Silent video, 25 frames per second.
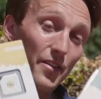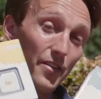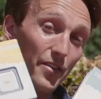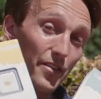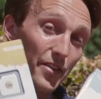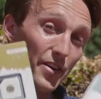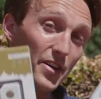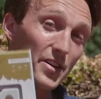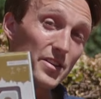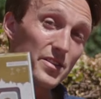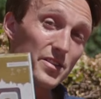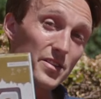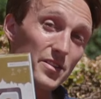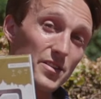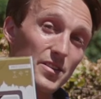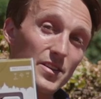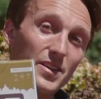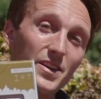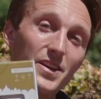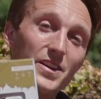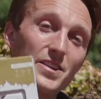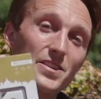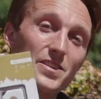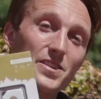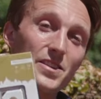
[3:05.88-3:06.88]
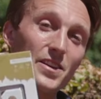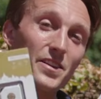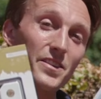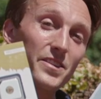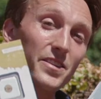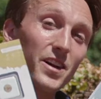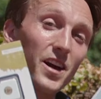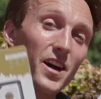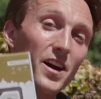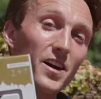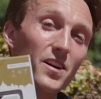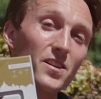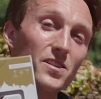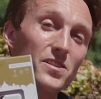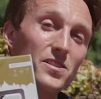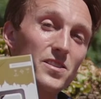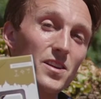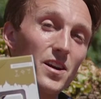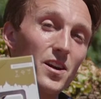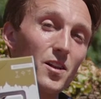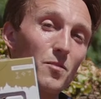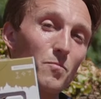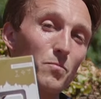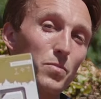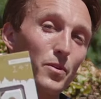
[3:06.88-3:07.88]
This is the Tile
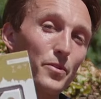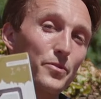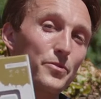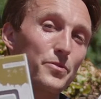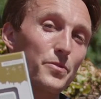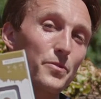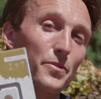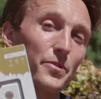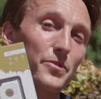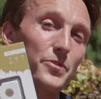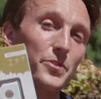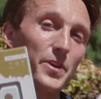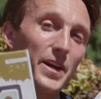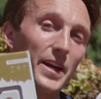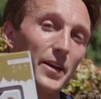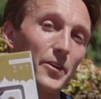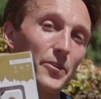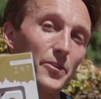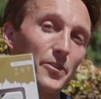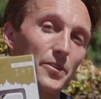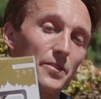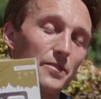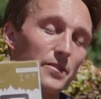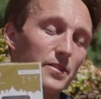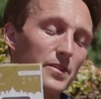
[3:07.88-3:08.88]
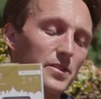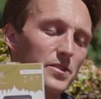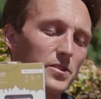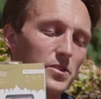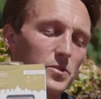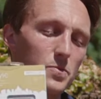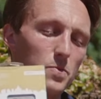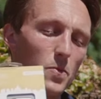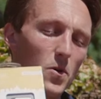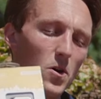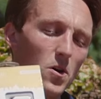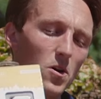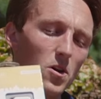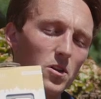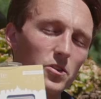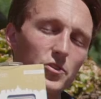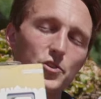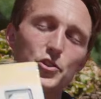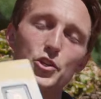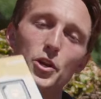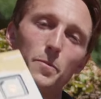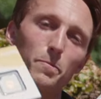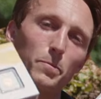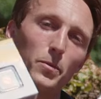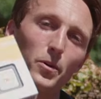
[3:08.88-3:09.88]
Style Bluetooth tracker. It's a small
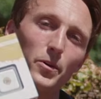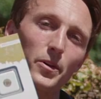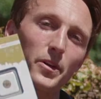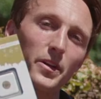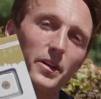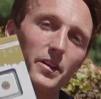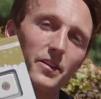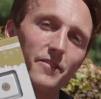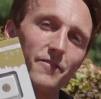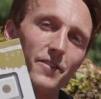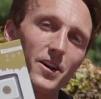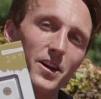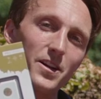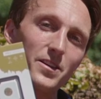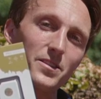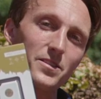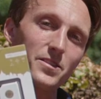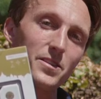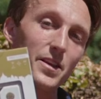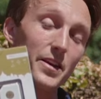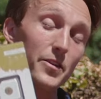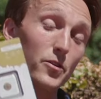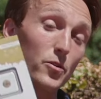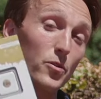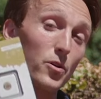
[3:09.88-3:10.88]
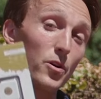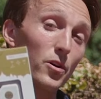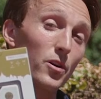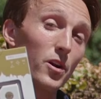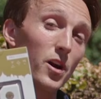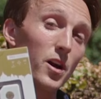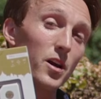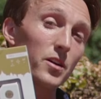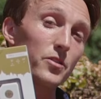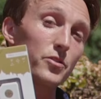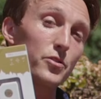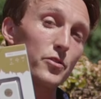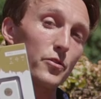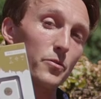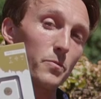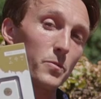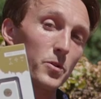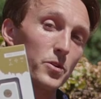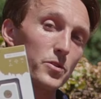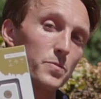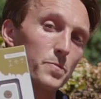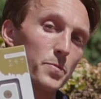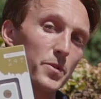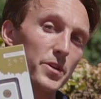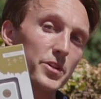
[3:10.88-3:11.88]
chip-looking device that you hook onto your
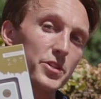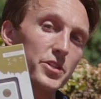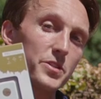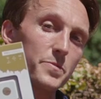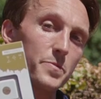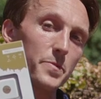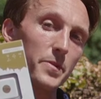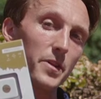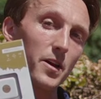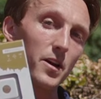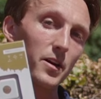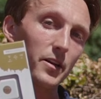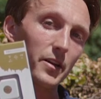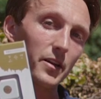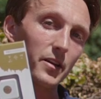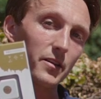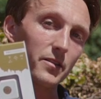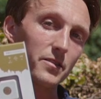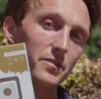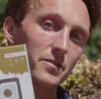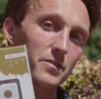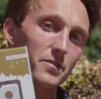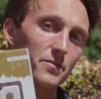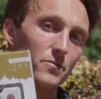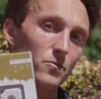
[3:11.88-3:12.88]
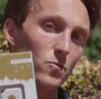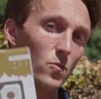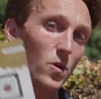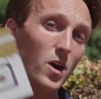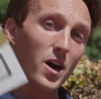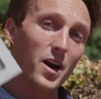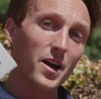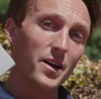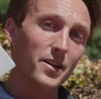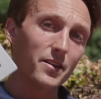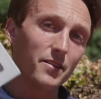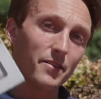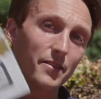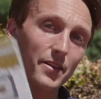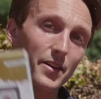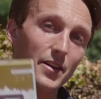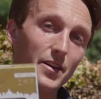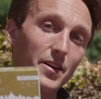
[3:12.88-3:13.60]
most precious belongings. Why?